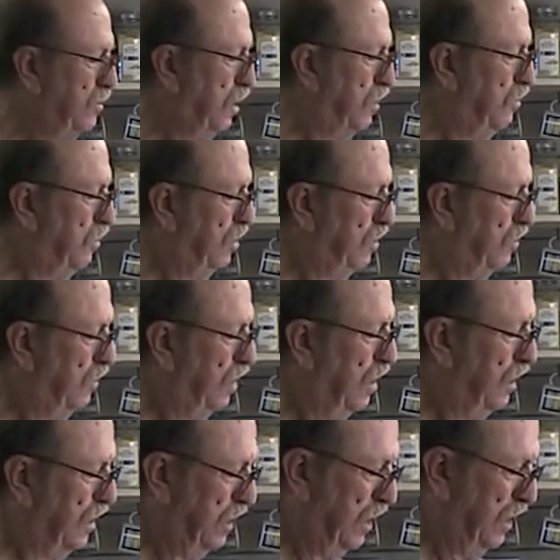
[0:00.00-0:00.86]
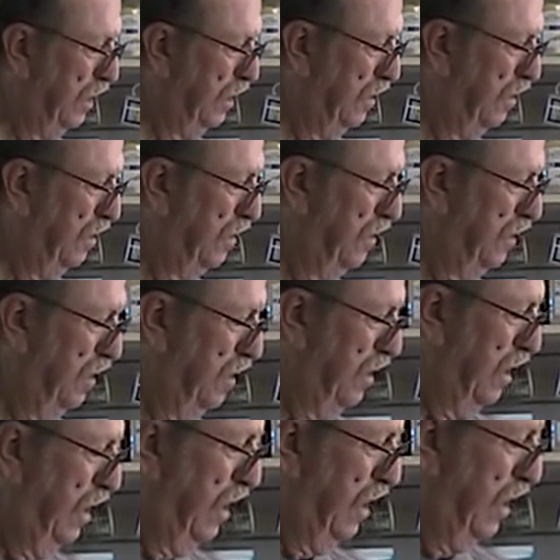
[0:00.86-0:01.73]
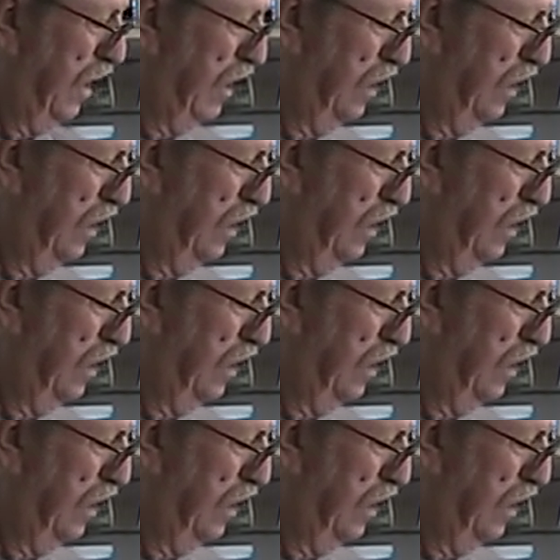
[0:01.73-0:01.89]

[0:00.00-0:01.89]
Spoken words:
I put them all in here, and